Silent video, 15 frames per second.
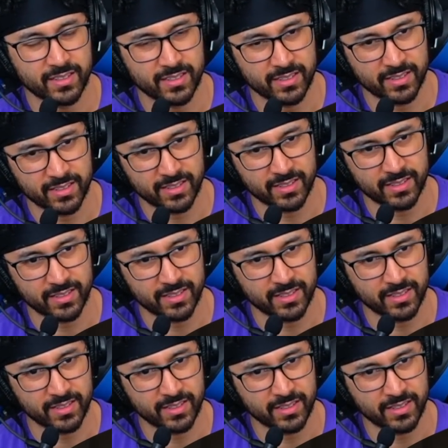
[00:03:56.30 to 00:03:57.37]

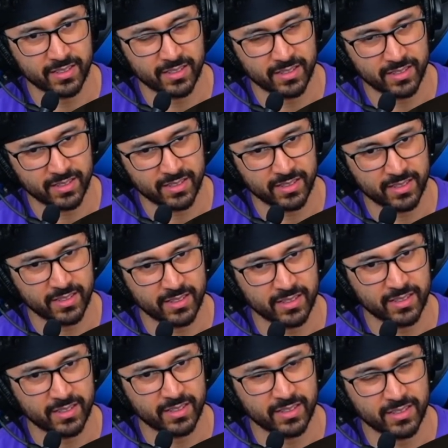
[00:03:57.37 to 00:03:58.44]

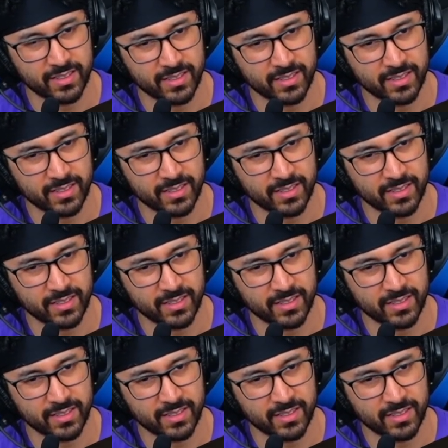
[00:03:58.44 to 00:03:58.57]
(silent)